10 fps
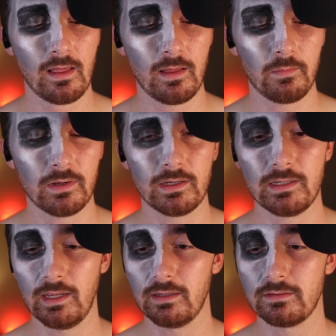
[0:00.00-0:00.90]
I'm going to
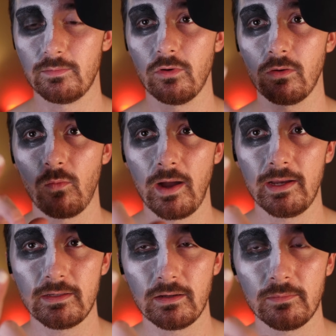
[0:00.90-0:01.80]
take some more
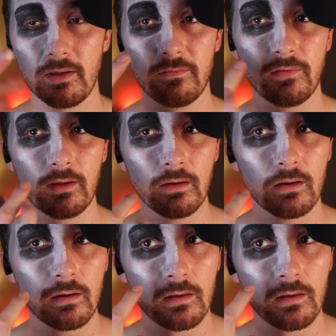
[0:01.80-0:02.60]
white on my finger,